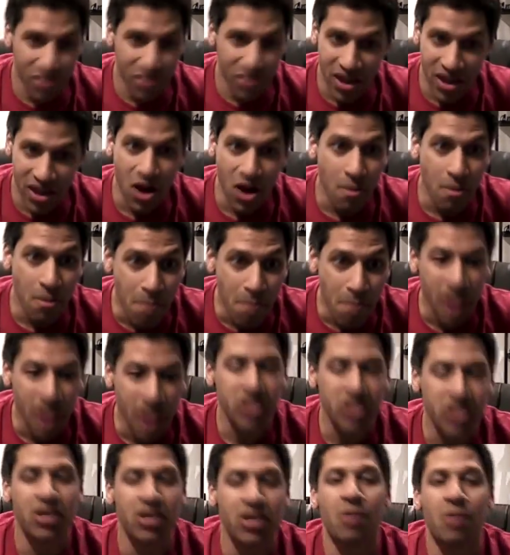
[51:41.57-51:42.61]
they're
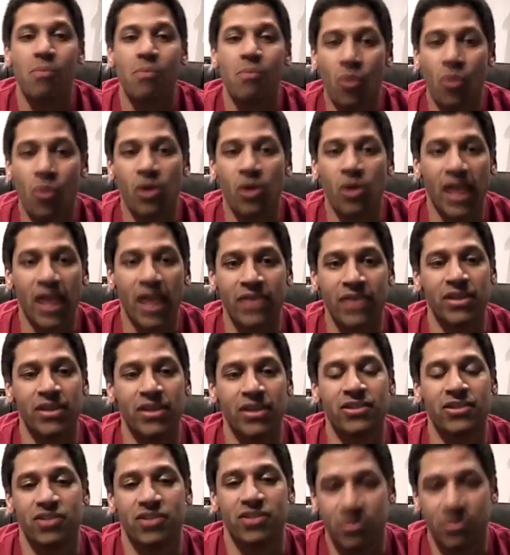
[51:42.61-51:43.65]
much more likely
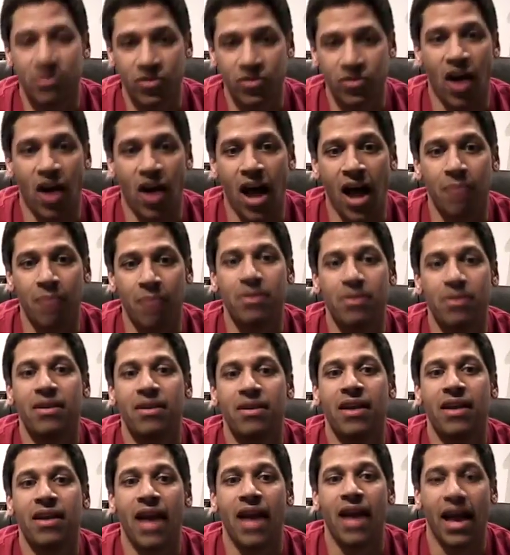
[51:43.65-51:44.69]
to subscribe
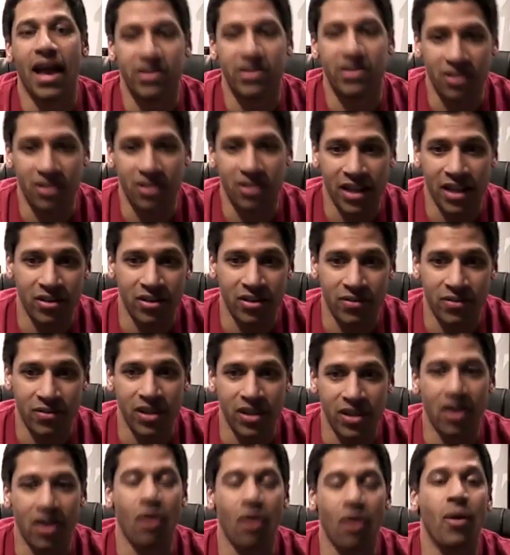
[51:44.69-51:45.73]
and to like your
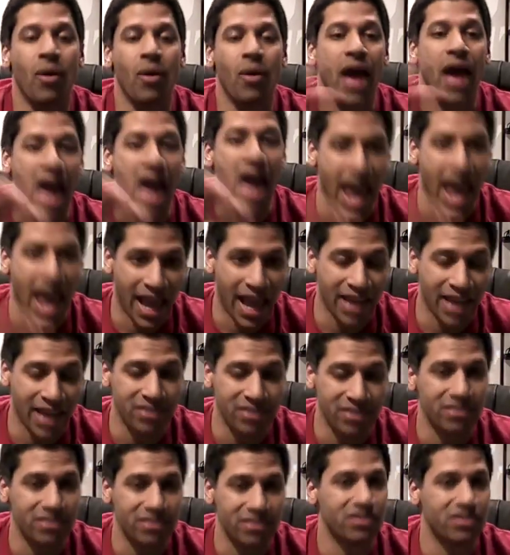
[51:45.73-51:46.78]
video
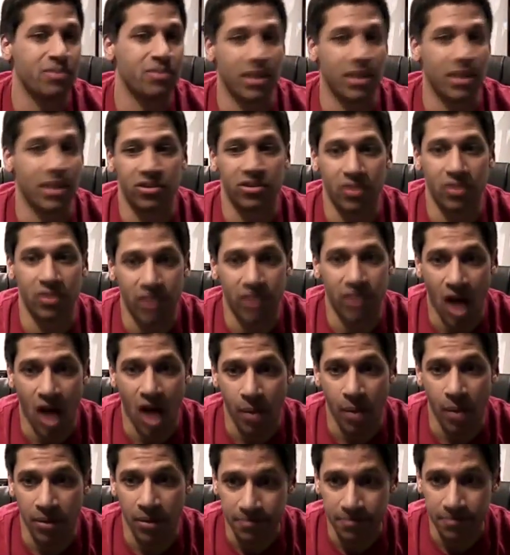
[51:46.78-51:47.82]
and to leave a
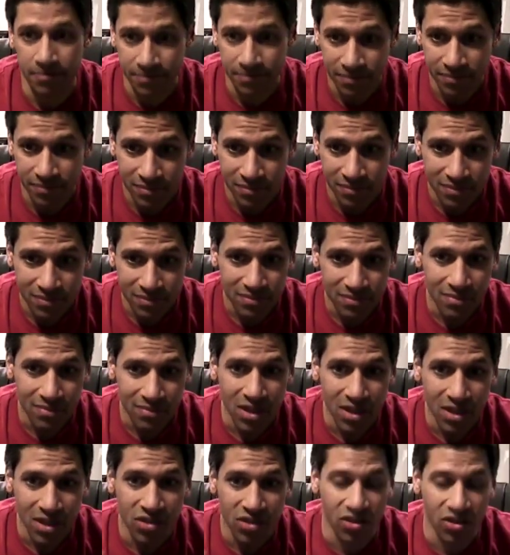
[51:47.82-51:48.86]
comment.
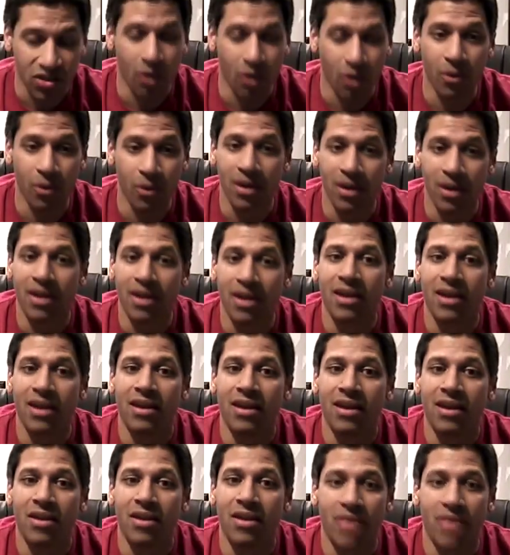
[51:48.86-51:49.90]
So
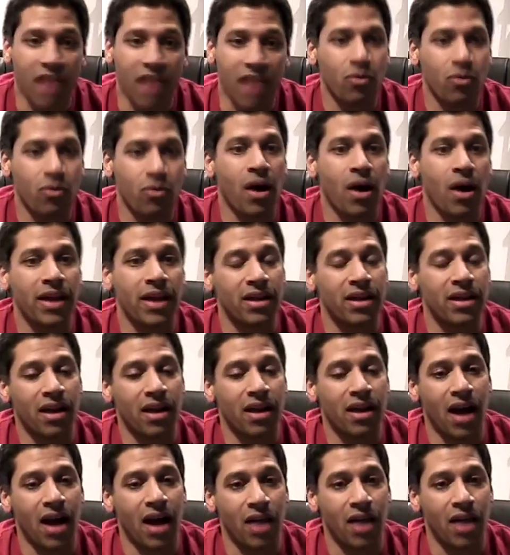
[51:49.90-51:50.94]
that's why
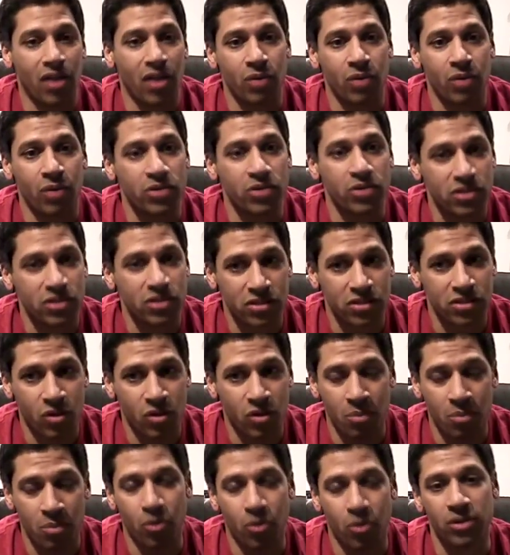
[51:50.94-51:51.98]
I thought it was so
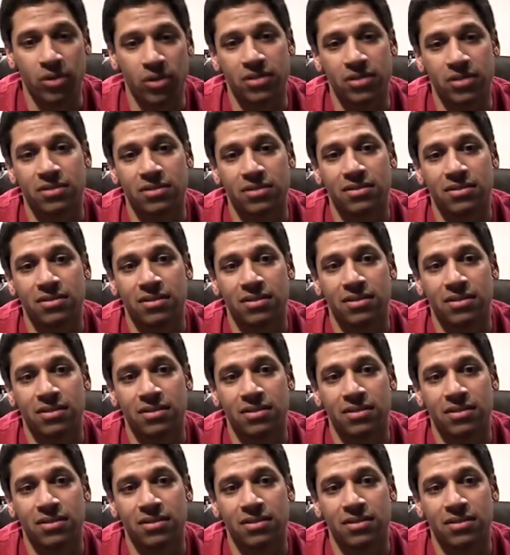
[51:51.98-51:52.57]
important,